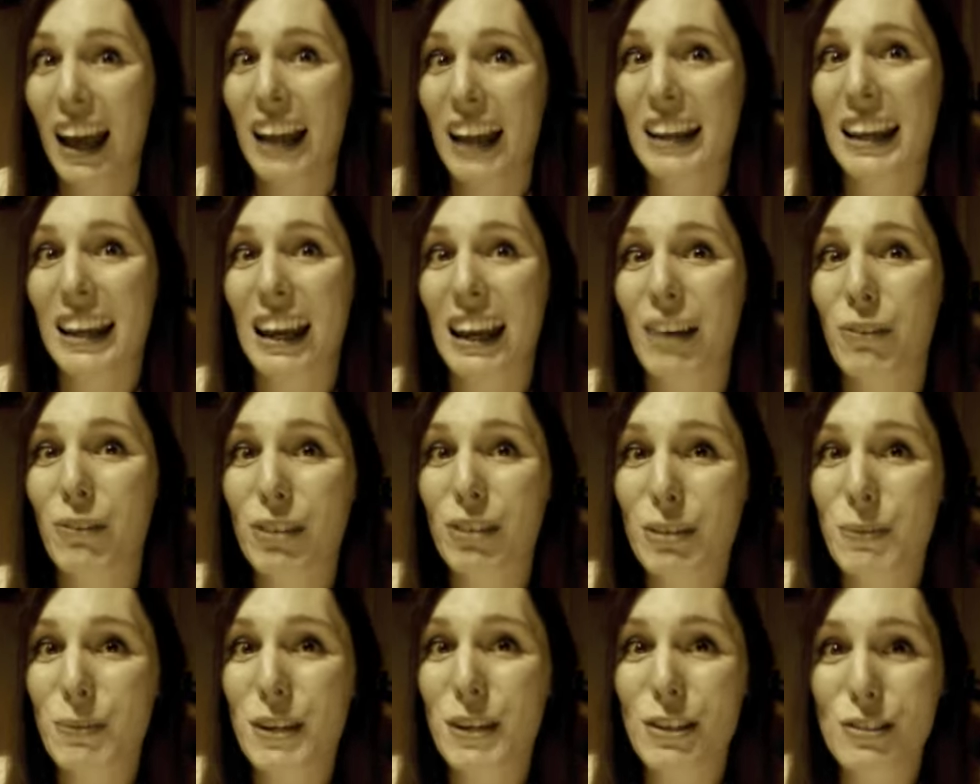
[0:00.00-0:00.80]
Now, what
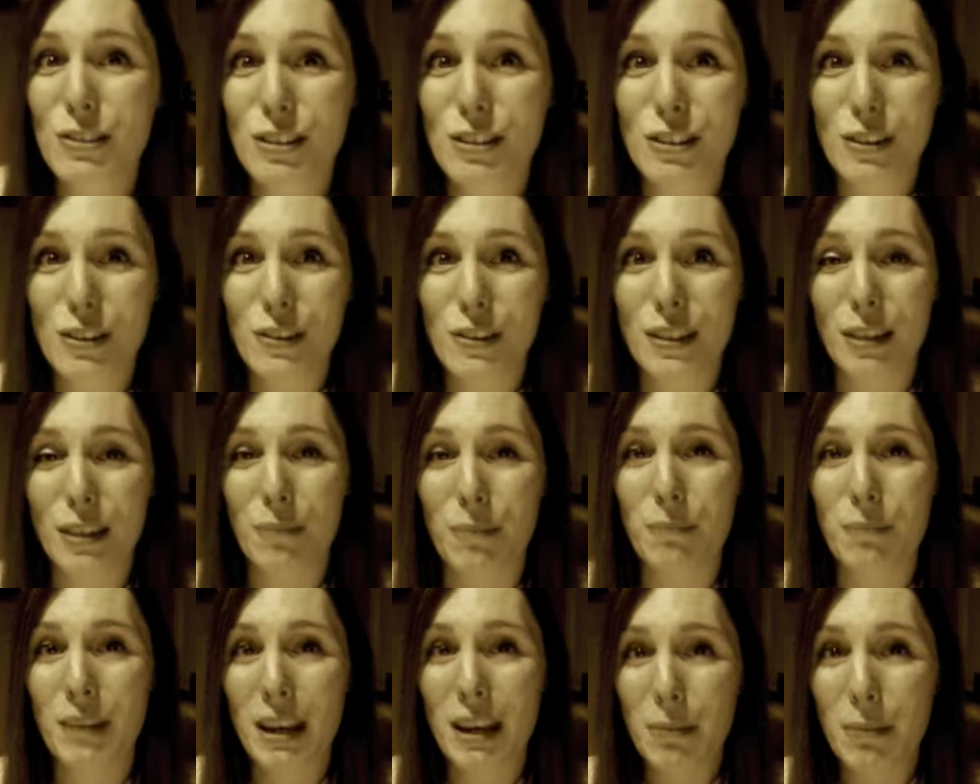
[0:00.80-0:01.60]
did we used to do with
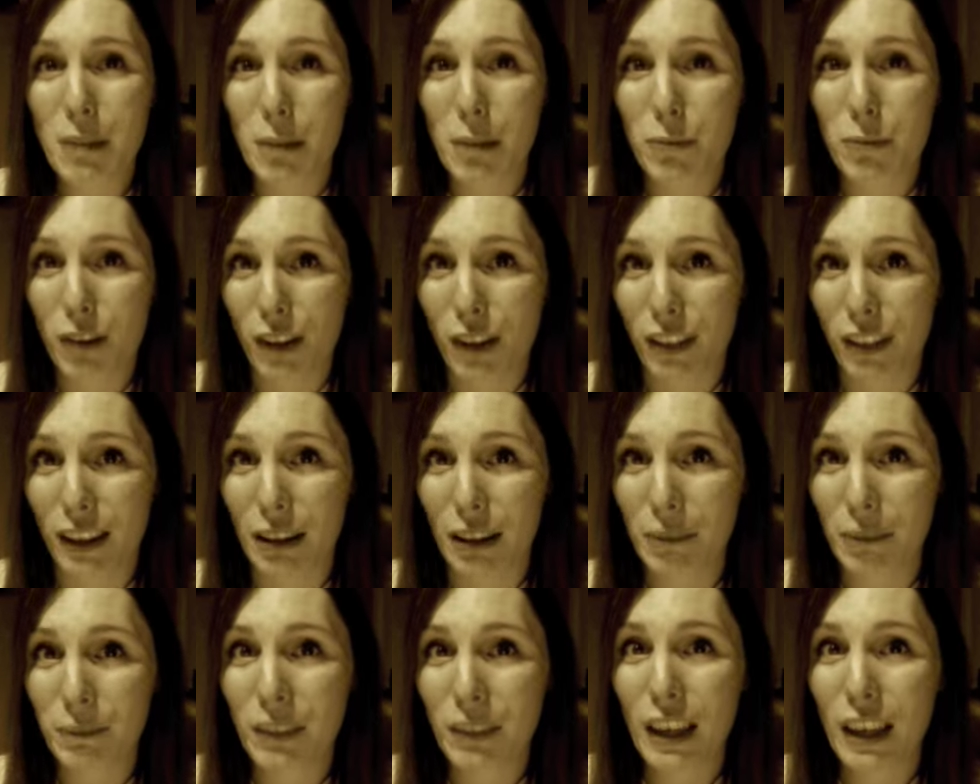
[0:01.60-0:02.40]
them? Me and my
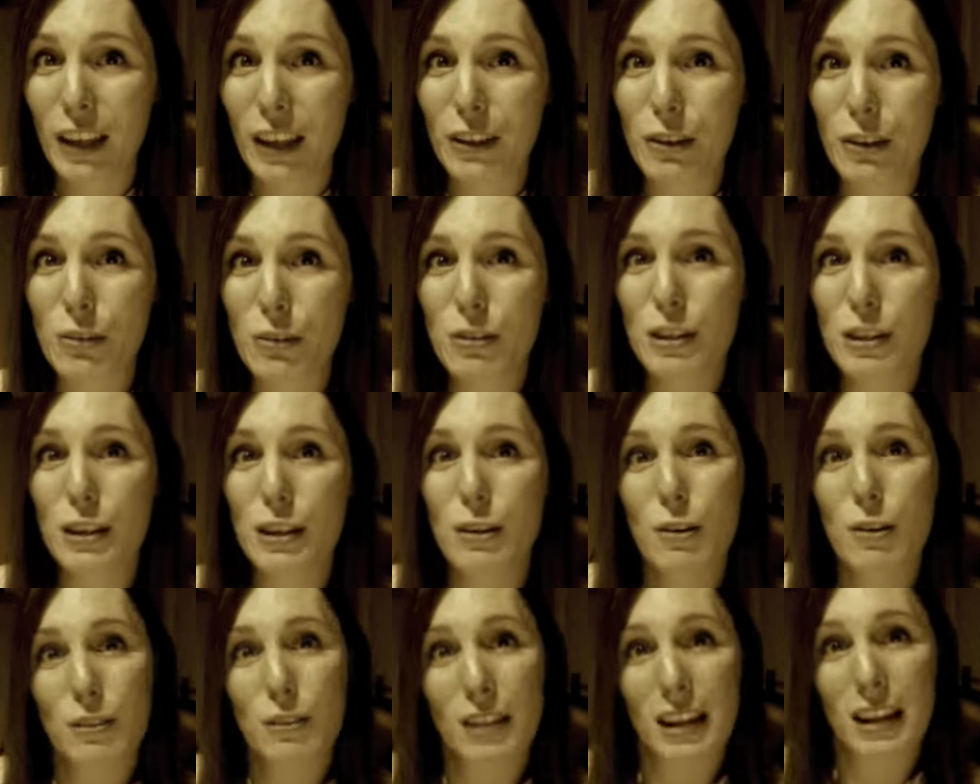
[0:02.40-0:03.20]
brother used to
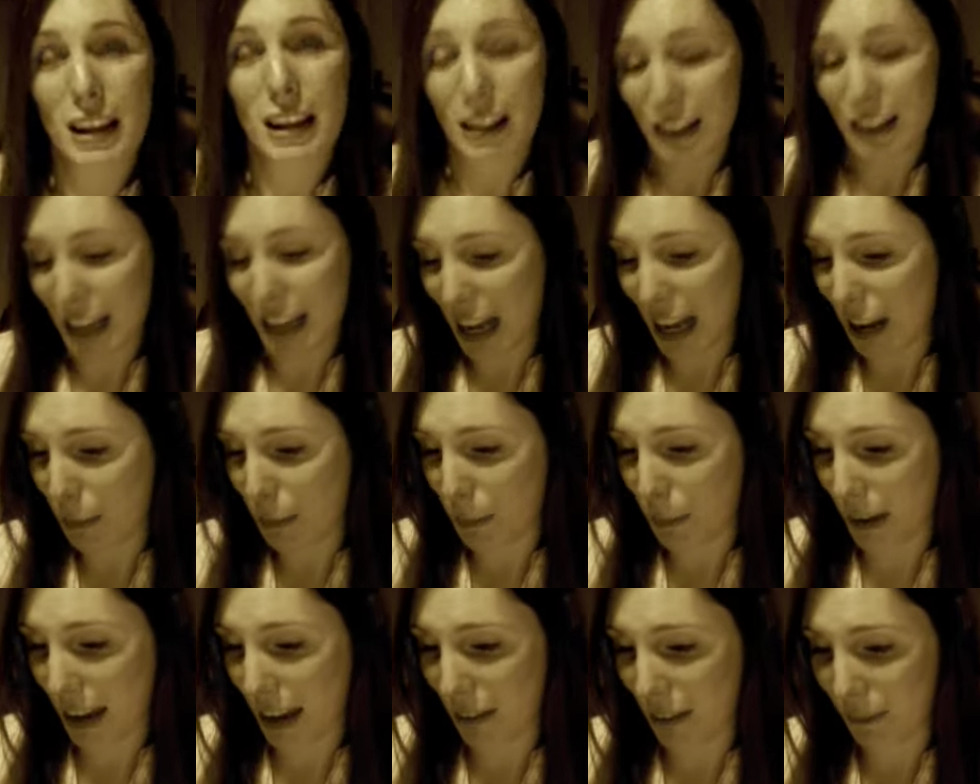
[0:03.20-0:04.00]
use the little yellow
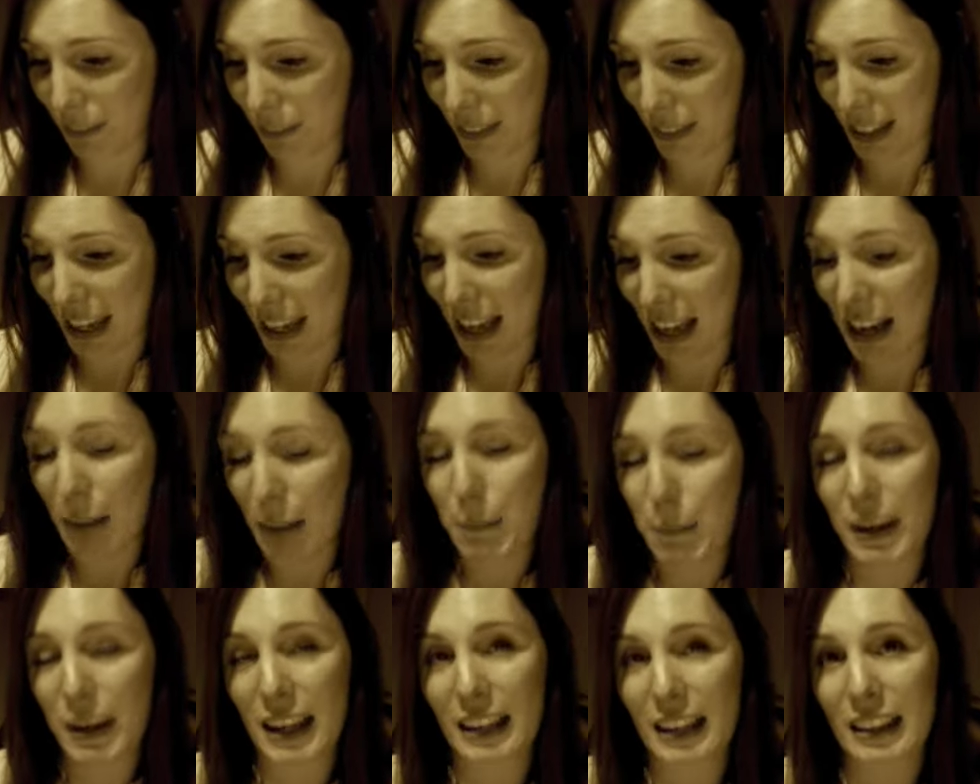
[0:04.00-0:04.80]
bit, the yellow
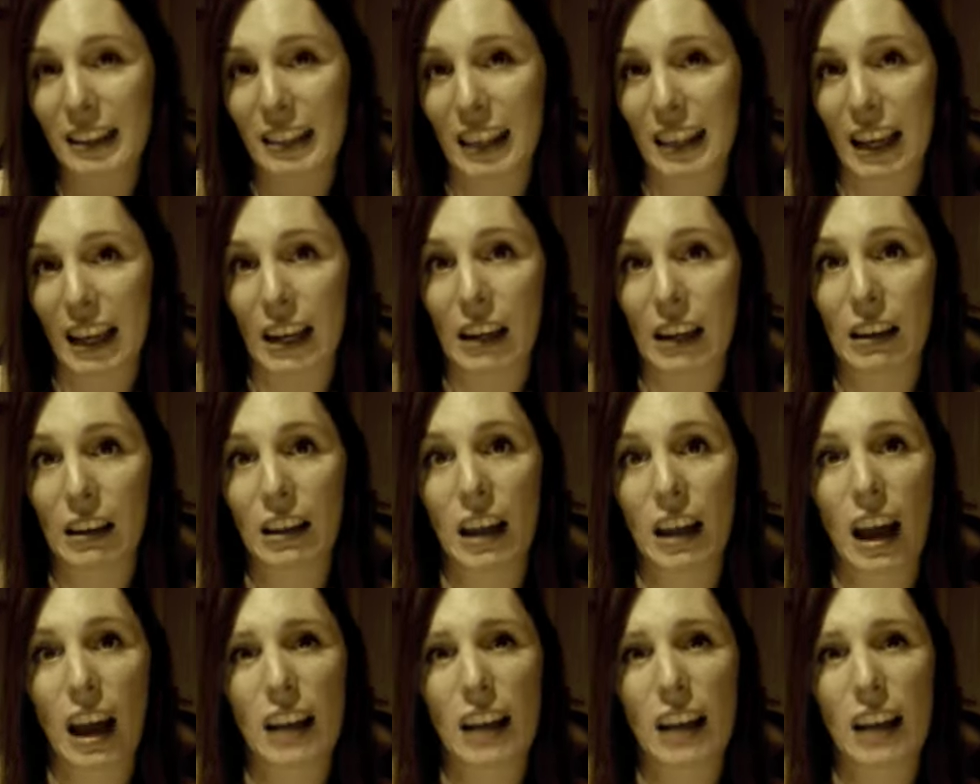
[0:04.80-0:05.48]
bean thing.